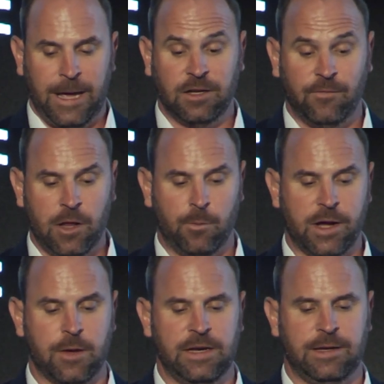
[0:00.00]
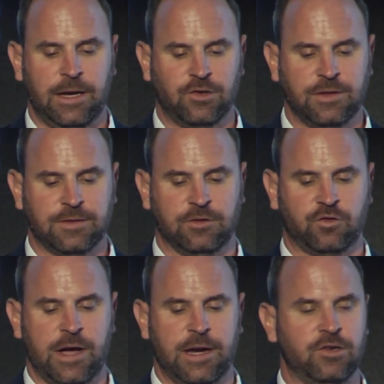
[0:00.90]
and develop recommendations and
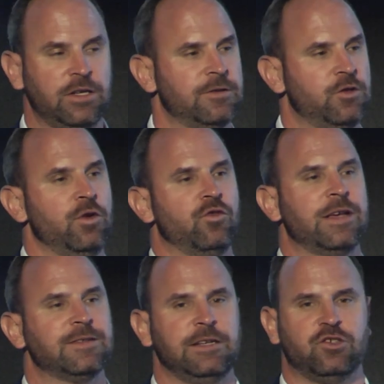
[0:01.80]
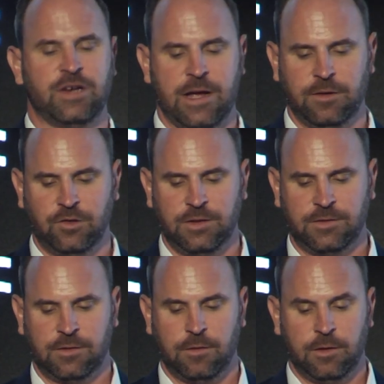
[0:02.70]
strategies to address these
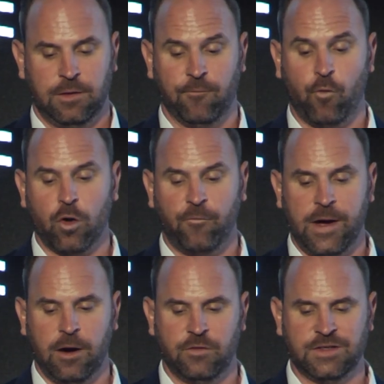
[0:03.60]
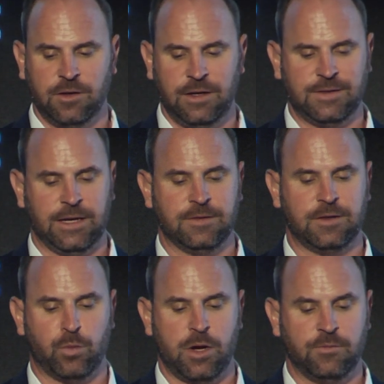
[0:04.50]
challenges and fortify our resilience
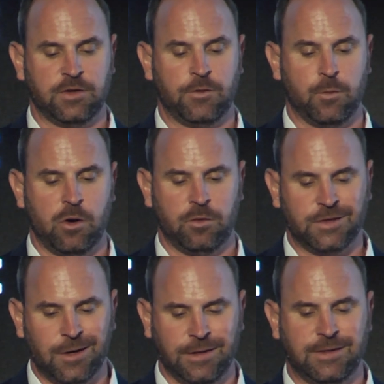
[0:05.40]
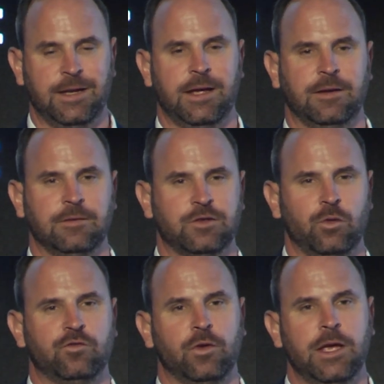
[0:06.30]
against the problems of tomorrow, starting today.
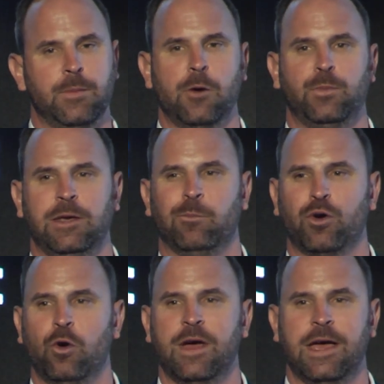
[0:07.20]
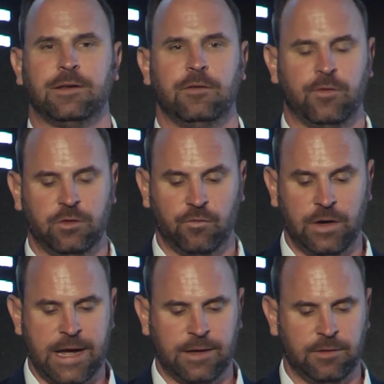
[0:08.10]
So it's really about being proactive versus
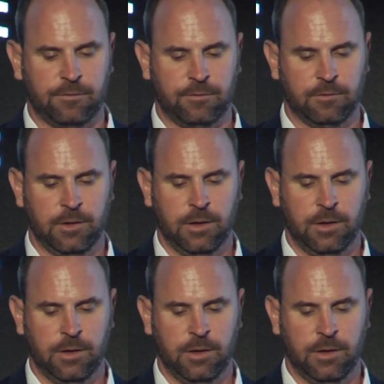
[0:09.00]
reactive.